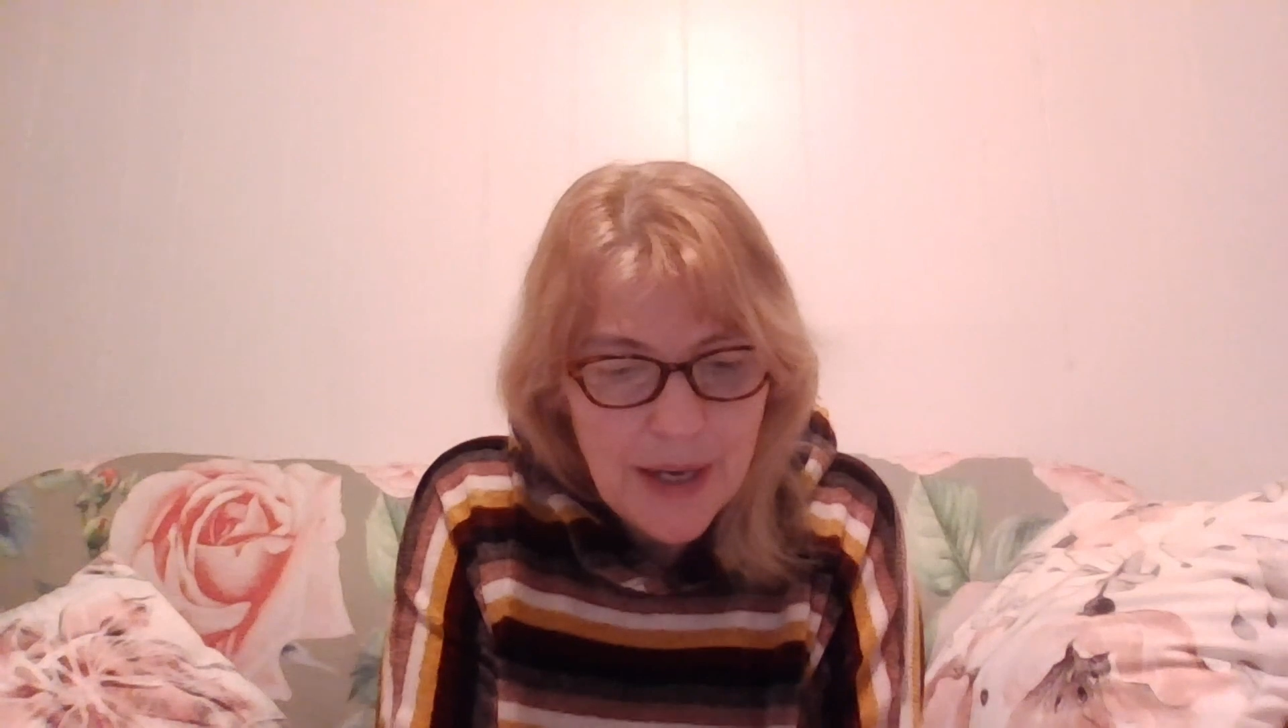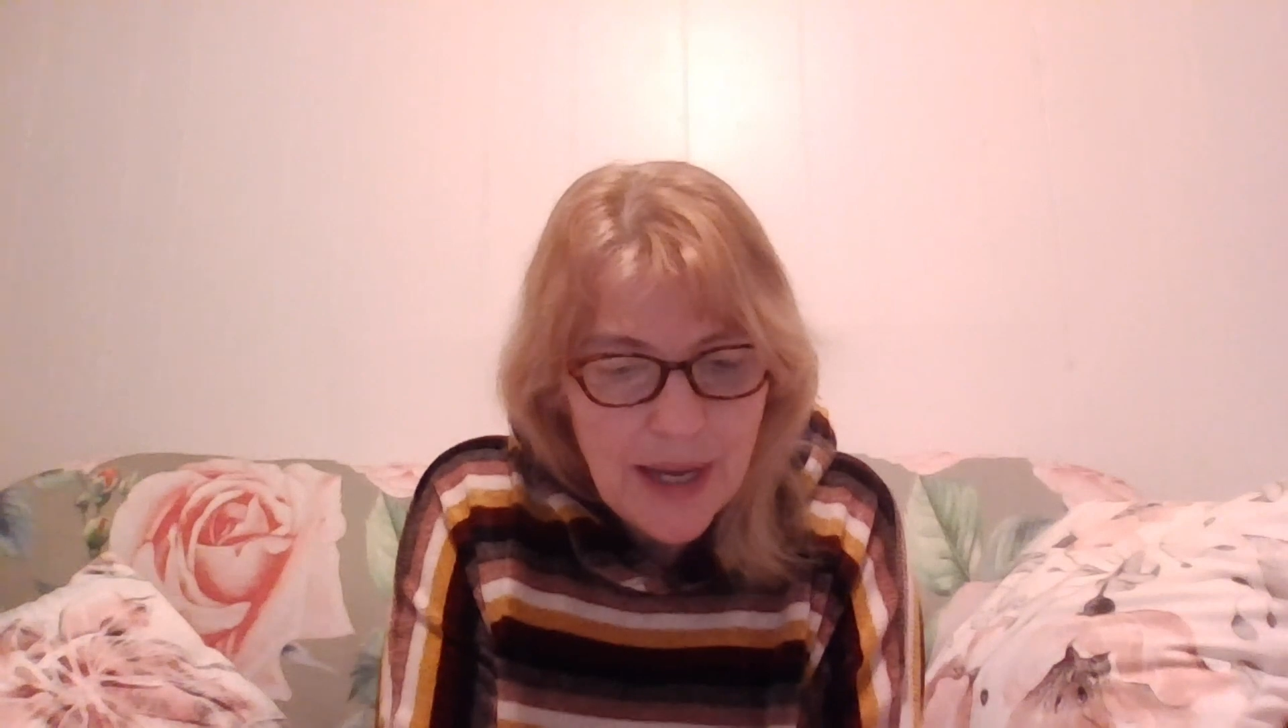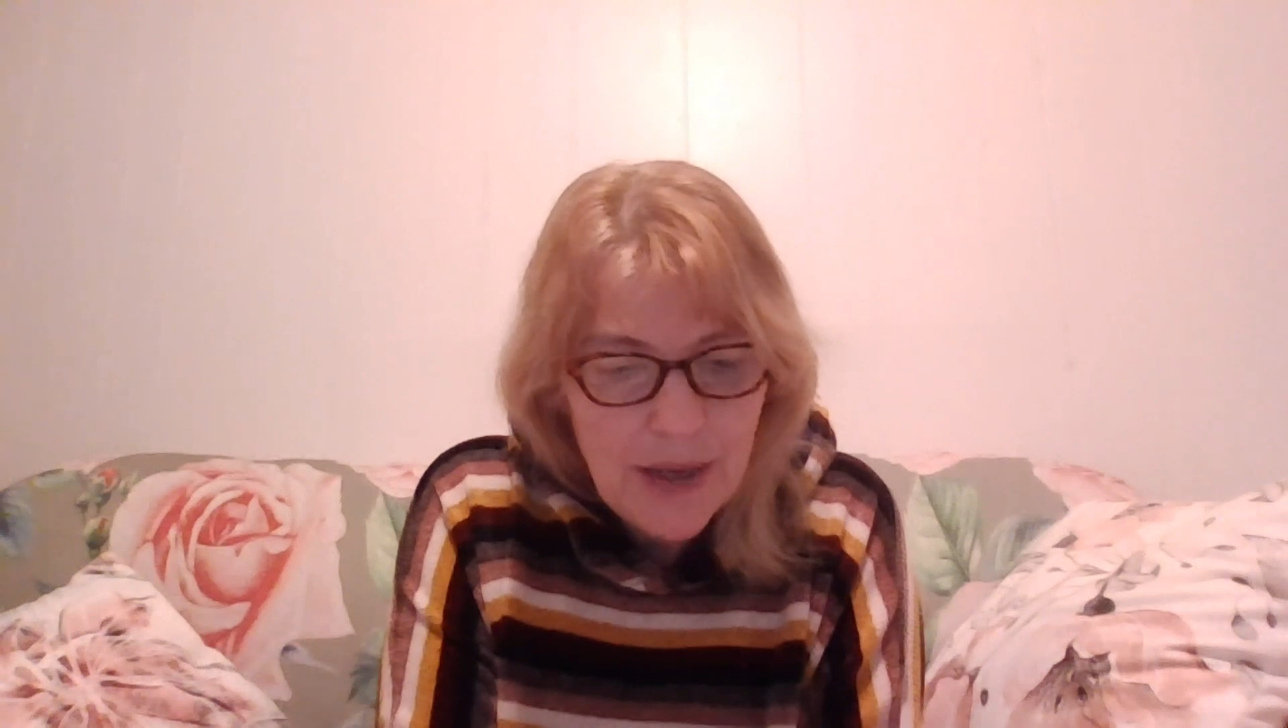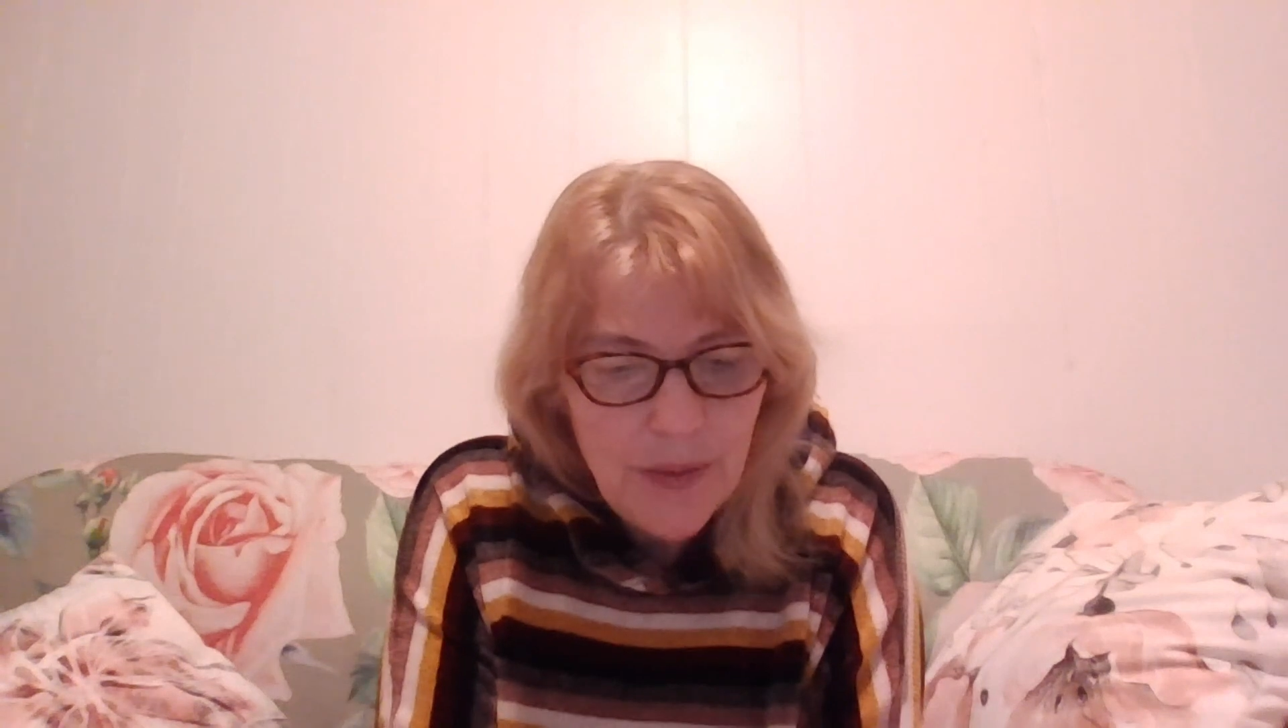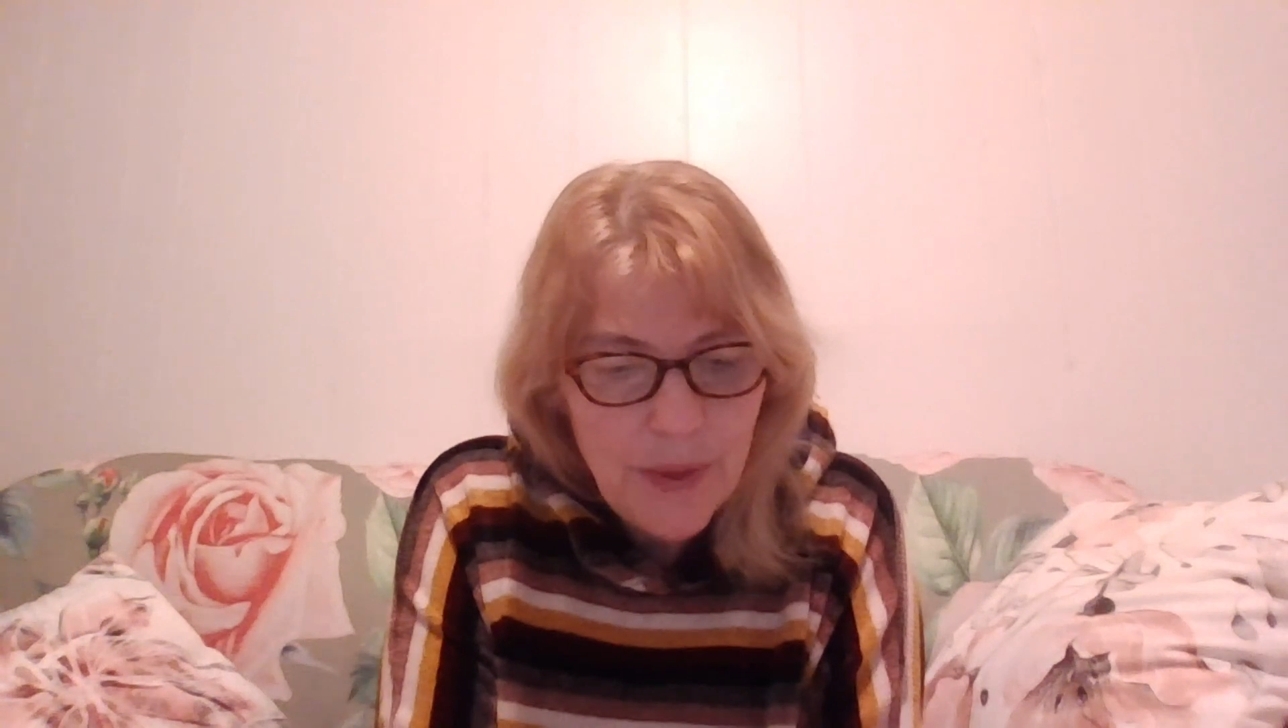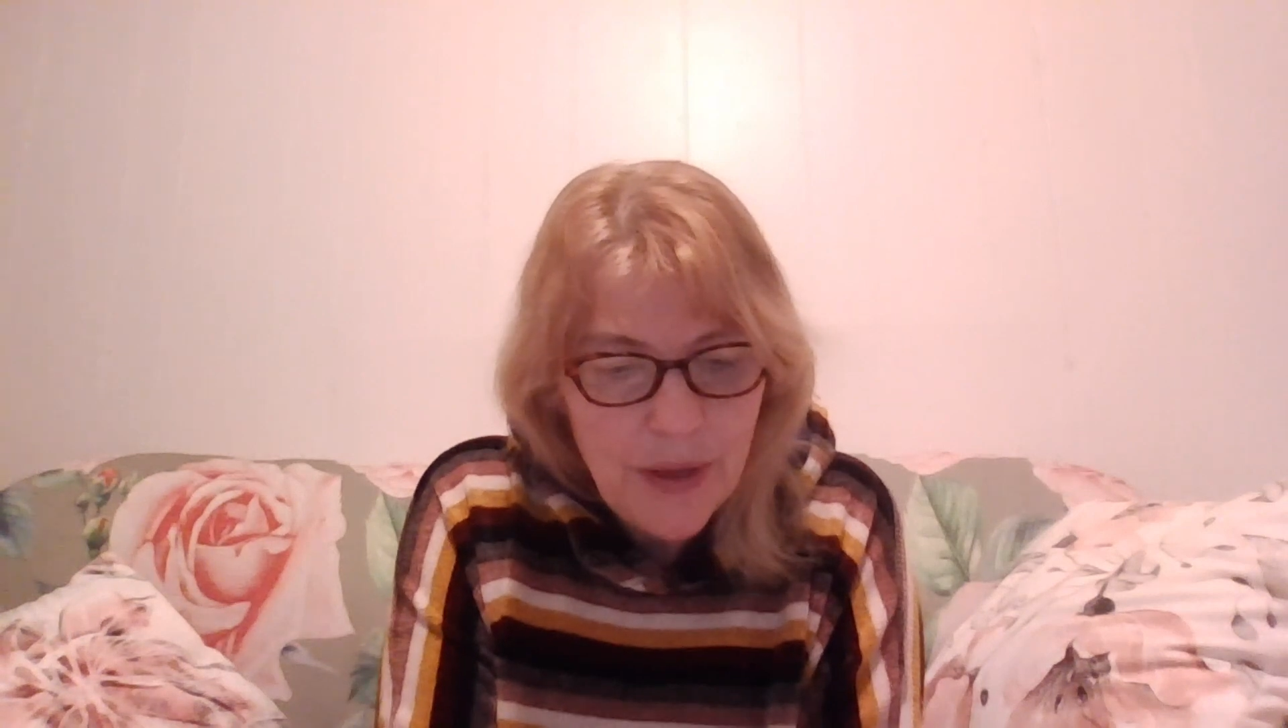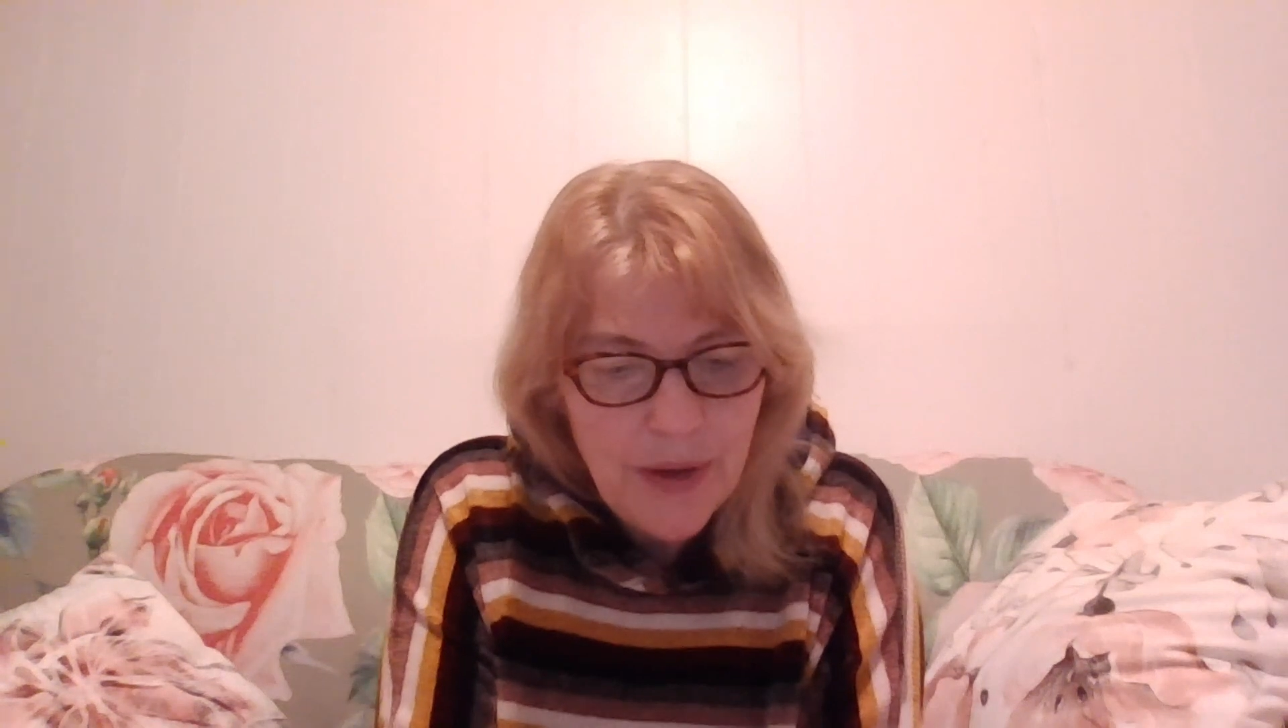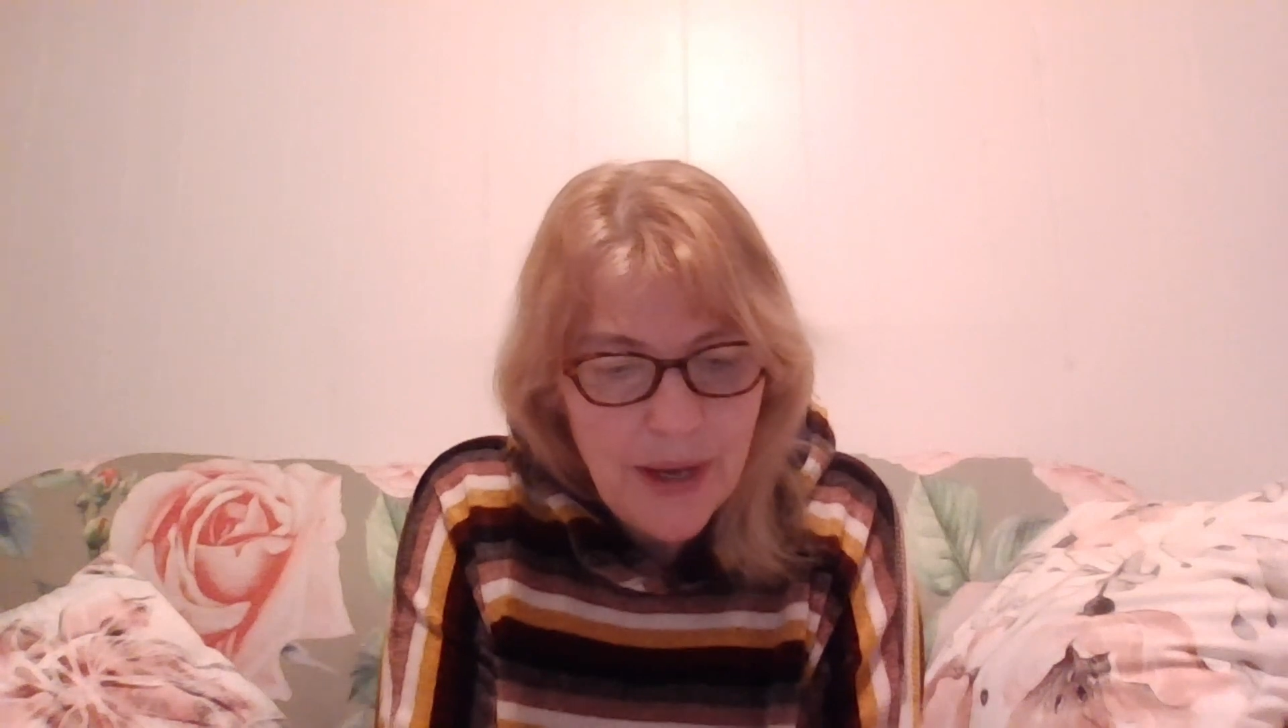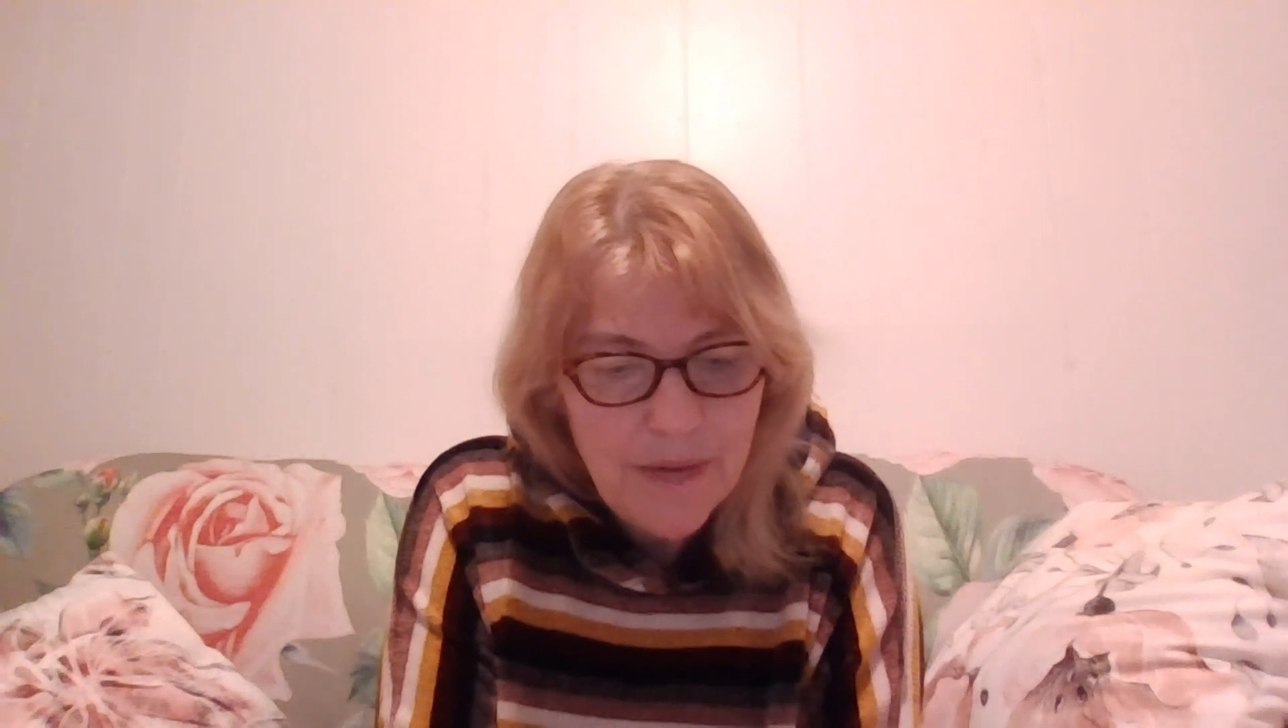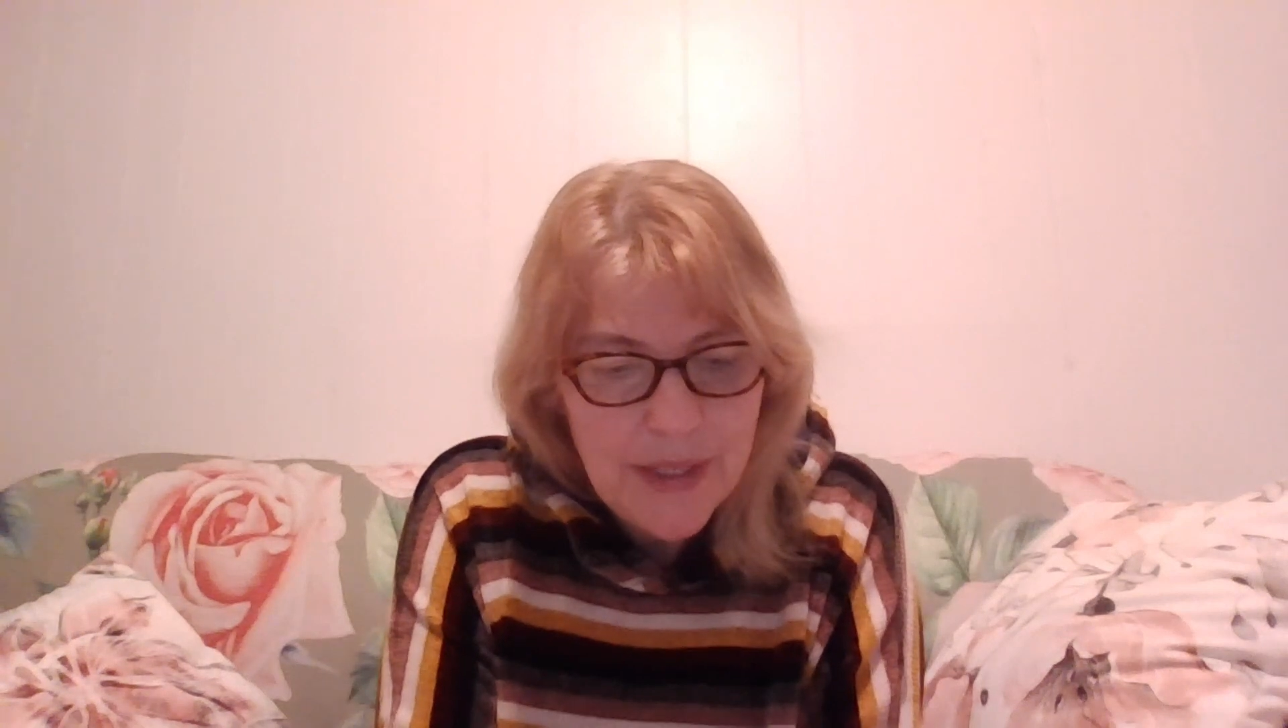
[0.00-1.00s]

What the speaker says: And will you have